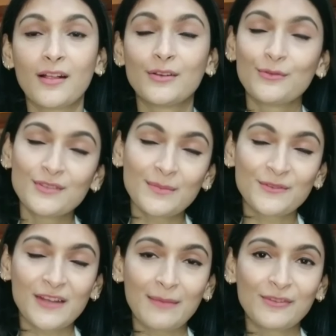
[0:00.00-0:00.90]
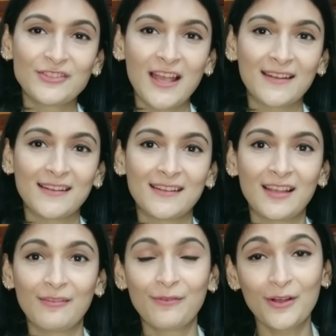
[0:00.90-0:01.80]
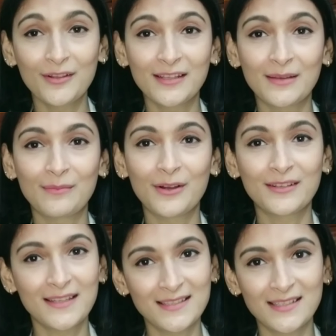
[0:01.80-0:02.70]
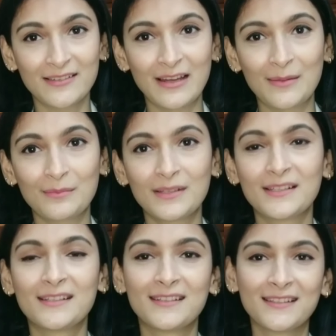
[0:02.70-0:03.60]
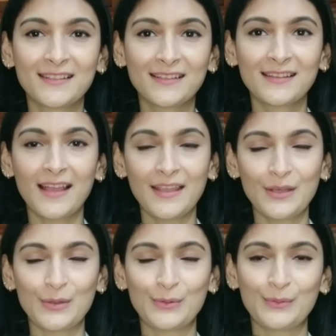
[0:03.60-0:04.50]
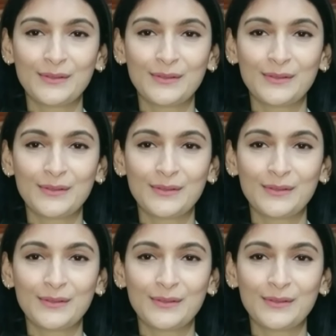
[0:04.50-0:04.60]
do subscribe the channel and follow them on Instagram. Thank you.